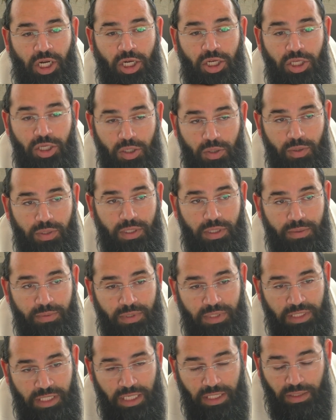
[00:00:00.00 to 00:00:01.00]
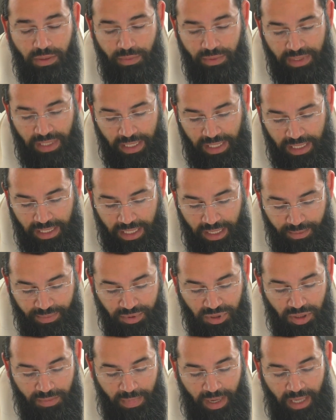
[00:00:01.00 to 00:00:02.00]
on you to see to it that he
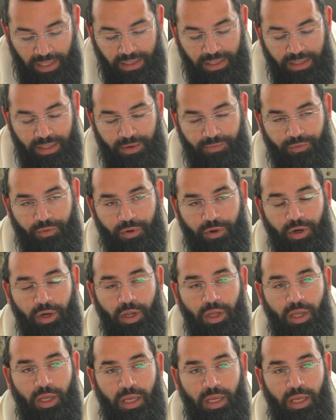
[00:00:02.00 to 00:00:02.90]
keeps Shabbat, and therefore,